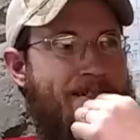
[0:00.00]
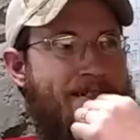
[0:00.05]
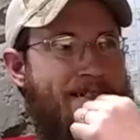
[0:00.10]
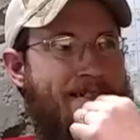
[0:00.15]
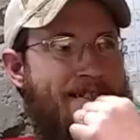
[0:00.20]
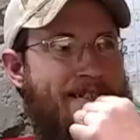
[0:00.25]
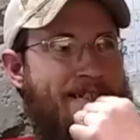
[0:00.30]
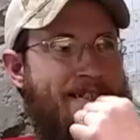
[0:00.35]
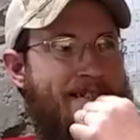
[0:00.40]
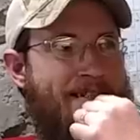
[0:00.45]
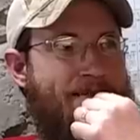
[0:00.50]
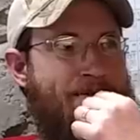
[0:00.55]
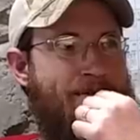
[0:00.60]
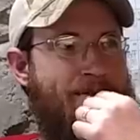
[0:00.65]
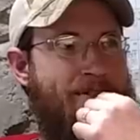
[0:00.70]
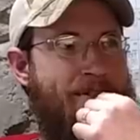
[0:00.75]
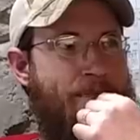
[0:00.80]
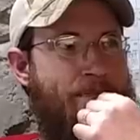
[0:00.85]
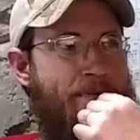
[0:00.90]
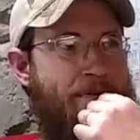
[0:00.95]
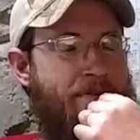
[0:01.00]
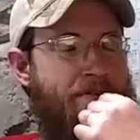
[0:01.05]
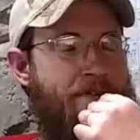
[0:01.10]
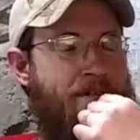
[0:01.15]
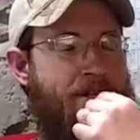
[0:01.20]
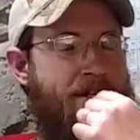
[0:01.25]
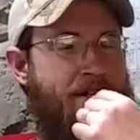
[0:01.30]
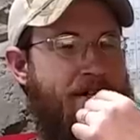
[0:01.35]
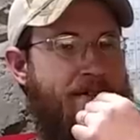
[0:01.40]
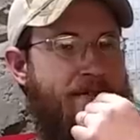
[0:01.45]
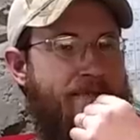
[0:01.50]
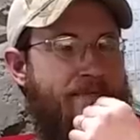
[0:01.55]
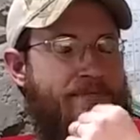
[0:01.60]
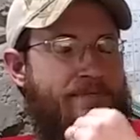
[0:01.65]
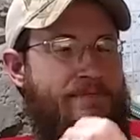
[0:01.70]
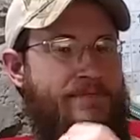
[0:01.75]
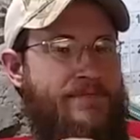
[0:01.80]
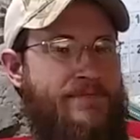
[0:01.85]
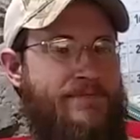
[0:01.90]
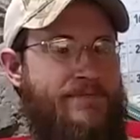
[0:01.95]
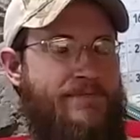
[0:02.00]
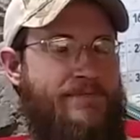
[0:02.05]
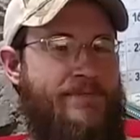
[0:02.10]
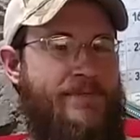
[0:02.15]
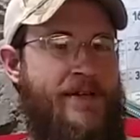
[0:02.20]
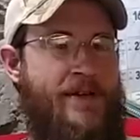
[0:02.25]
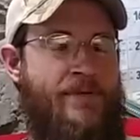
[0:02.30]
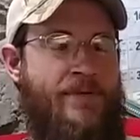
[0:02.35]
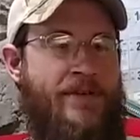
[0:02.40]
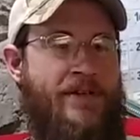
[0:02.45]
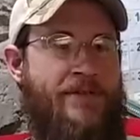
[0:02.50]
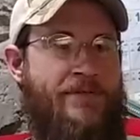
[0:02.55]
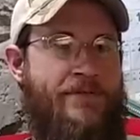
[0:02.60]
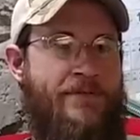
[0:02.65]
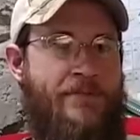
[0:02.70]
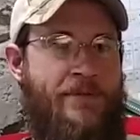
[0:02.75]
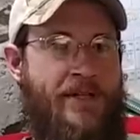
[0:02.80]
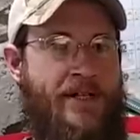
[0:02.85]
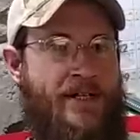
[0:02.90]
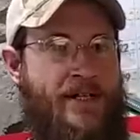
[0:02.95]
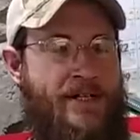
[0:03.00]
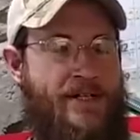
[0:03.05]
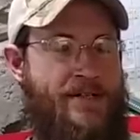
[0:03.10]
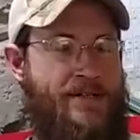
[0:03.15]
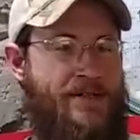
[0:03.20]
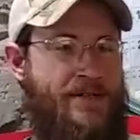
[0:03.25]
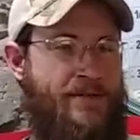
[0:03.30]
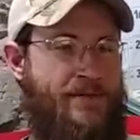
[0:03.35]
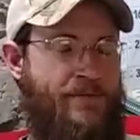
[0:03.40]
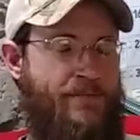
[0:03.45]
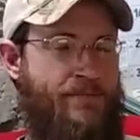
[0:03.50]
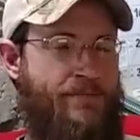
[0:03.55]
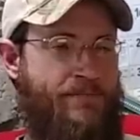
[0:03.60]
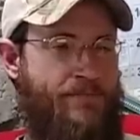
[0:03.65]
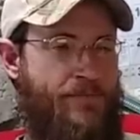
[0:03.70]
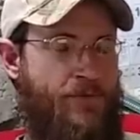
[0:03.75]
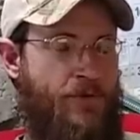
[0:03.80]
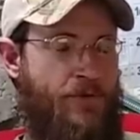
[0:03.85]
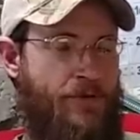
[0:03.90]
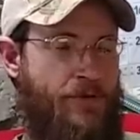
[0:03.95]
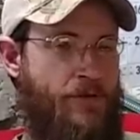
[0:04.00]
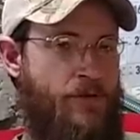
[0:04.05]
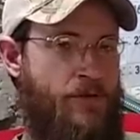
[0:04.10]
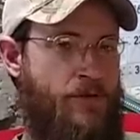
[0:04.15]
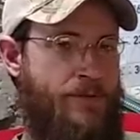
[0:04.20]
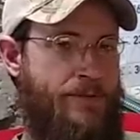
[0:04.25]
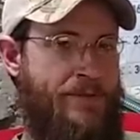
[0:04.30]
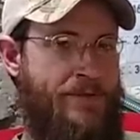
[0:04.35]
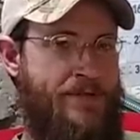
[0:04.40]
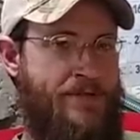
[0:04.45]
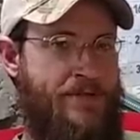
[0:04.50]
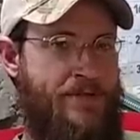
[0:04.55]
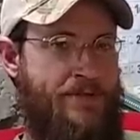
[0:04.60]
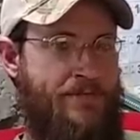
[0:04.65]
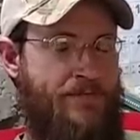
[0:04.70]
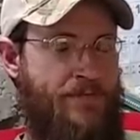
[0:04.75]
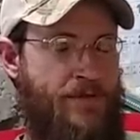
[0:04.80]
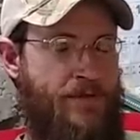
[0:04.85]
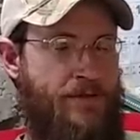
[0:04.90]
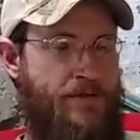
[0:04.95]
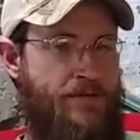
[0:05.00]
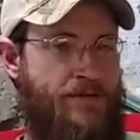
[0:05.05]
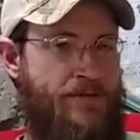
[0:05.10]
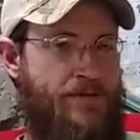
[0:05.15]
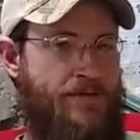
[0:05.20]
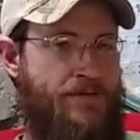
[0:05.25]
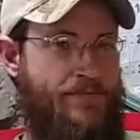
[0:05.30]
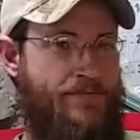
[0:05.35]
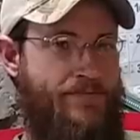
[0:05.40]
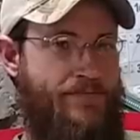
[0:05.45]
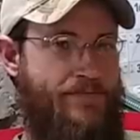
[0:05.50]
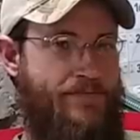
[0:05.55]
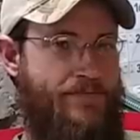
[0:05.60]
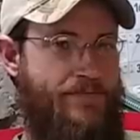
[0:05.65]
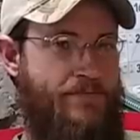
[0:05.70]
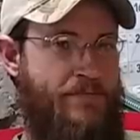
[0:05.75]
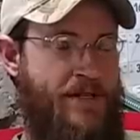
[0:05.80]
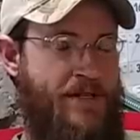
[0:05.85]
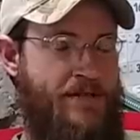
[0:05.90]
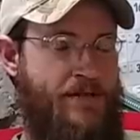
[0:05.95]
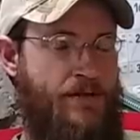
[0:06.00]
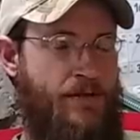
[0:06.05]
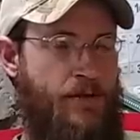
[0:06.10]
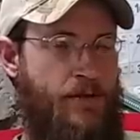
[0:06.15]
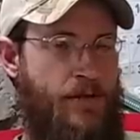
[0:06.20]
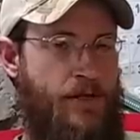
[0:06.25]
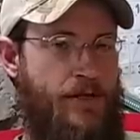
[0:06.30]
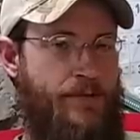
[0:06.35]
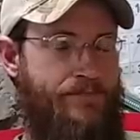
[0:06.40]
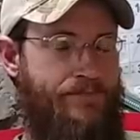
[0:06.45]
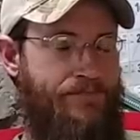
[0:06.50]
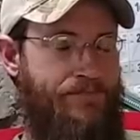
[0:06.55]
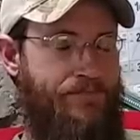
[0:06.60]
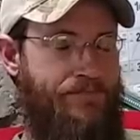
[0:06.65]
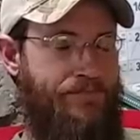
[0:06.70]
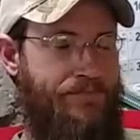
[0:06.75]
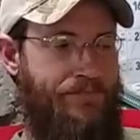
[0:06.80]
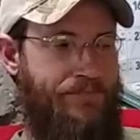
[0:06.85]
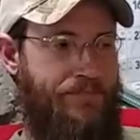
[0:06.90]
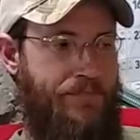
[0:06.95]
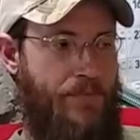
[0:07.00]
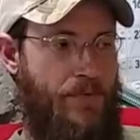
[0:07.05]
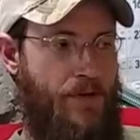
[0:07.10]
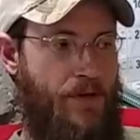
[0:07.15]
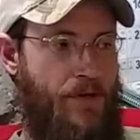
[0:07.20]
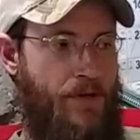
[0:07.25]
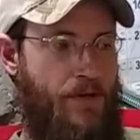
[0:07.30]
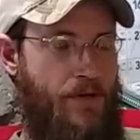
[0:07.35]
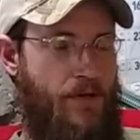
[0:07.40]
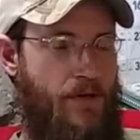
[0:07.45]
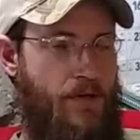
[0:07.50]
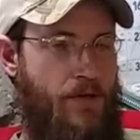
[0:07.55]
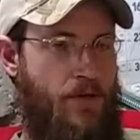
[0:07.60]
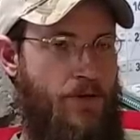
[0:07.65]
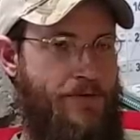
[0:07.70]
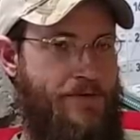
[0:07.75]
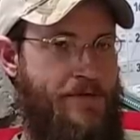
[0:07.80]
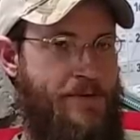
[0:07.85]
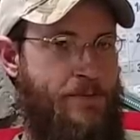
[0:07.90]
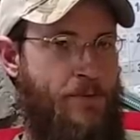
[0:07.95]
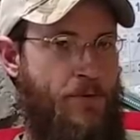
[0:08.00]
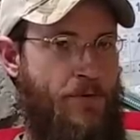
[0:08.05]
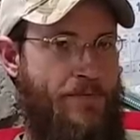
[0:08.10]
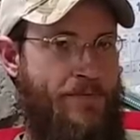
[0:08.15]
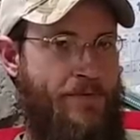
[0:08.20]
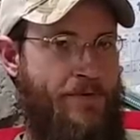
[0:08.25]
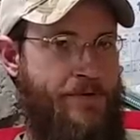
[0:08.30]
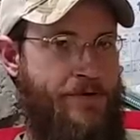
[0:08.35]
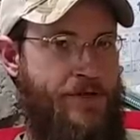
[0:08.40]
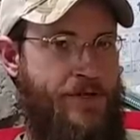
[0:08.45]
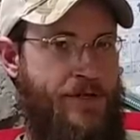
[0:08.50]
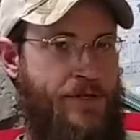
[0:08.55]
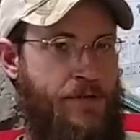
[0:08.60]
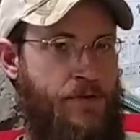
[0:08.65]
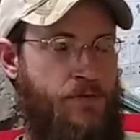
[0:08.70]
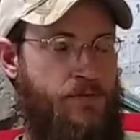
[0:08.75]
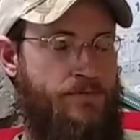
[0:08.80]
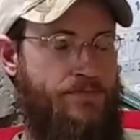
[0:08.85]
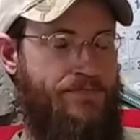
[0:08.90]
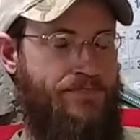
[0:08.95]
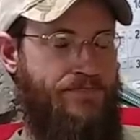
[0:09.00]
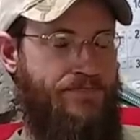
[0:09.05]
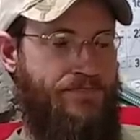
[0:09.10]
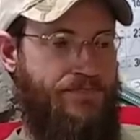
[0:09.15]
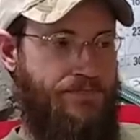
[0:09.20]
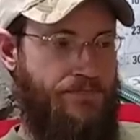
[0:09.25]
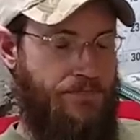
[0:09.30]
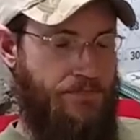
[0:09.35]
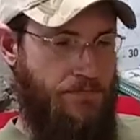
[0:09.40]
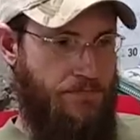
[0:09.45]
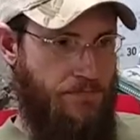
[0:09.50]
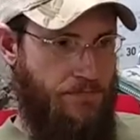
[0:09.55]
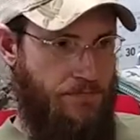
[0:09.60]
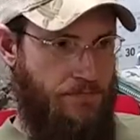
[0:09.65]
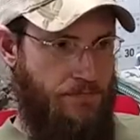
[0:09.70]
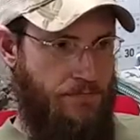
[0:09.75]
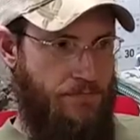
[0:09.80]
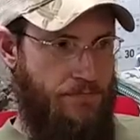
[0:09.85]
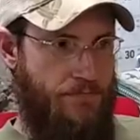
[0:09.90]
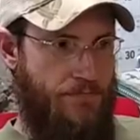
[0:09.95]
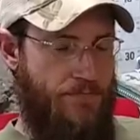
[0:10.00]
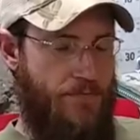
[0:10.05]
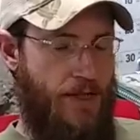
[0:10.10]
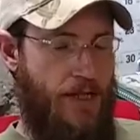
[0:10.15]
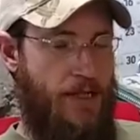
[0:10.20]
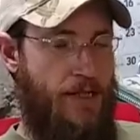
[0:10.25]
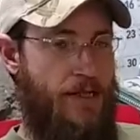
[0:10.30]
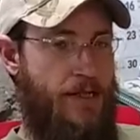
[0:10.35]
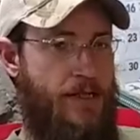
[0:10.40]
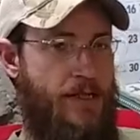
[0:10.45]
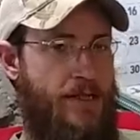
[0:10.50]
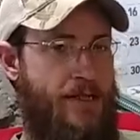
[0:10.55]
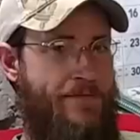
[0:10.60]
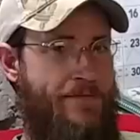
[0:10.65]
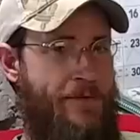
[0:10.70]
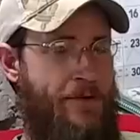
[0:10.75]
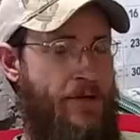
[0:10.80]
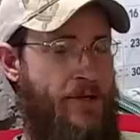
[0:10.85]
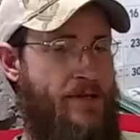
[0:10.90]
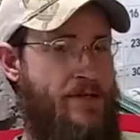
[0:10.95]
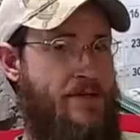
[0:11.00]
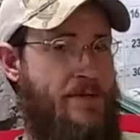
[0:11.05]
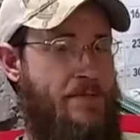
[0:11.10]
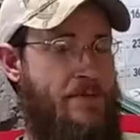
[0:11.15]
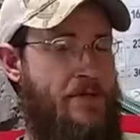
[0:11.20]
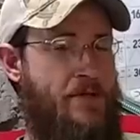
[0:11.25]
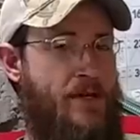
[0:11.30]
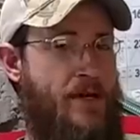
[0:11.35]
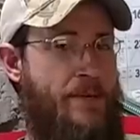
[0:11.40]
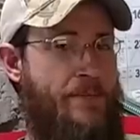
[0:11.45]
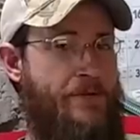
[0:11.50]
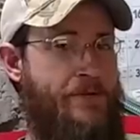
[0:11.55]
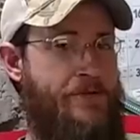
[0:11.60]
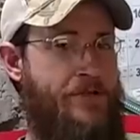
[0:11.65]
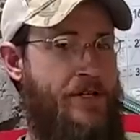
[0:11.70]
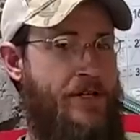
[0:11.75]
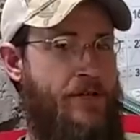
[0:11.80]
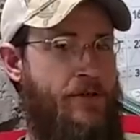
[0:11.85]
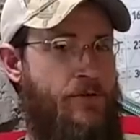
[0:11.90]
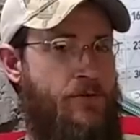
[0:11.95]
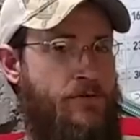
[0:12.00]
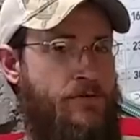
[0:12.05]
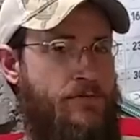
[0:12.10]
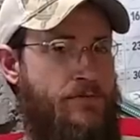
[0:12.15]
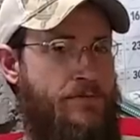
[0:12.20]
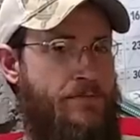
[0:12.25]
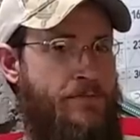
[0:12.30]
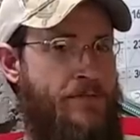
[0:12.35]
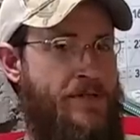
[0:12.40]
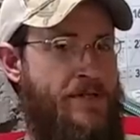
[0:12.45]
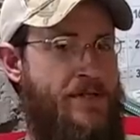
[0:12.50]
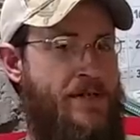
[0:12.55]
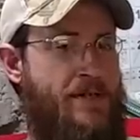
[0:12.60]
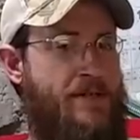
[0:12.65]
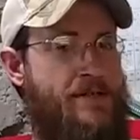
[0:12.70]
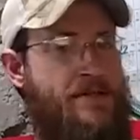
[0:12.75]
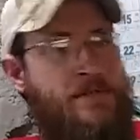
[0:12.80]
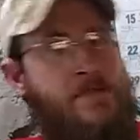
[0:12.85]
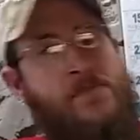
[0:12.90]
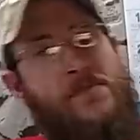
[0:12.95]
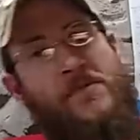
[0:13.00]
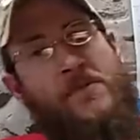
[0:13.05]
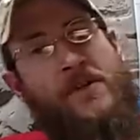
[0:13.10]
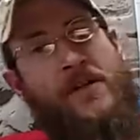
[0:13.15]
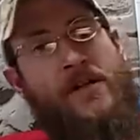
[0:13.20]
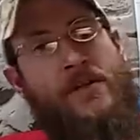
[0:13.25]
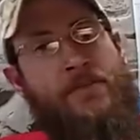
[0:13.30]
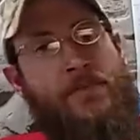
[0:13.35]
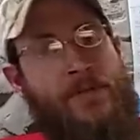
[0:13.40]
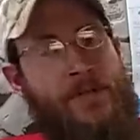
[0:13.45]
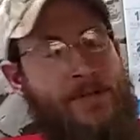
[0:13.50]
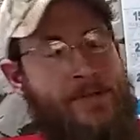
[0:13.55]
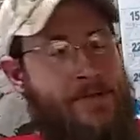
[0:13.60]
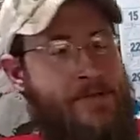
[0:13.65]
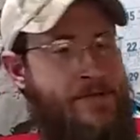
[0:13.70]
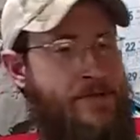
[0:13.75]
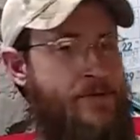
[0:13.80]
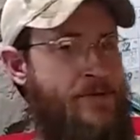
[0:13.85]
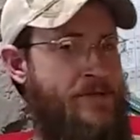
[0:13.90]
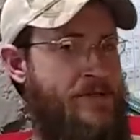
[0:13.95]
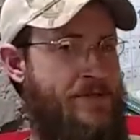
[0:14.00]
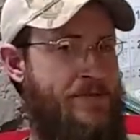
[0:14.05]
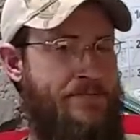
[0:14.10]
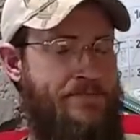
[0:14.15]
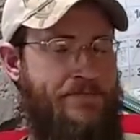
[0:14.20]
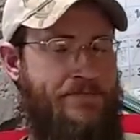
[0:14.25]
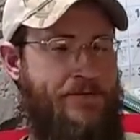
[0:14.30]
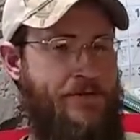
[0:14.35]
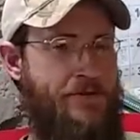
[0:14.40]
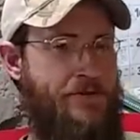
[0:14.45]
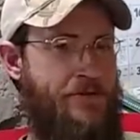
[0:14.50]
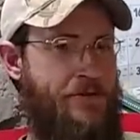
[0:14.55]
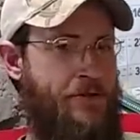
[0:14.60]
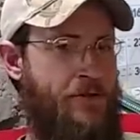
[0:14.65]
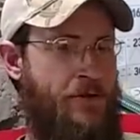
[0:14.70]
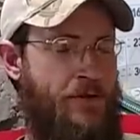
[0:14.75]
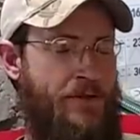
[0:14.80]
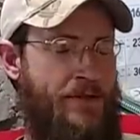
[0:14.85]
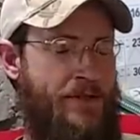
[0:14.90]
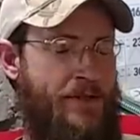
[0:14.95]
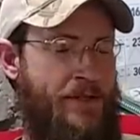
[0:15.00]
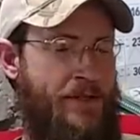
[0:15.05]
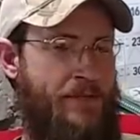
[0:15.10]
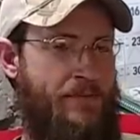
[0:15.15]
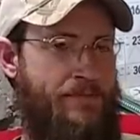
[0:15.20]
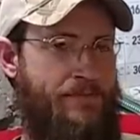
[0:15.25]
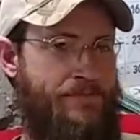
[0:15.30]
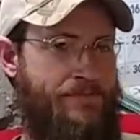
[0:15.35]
I uh, really appreciate everything from you guys, uh, all the comments and views. means a lot. All the support for the channel. If you're not a subscriber to the channel, please hit the subscribe button. There's always future content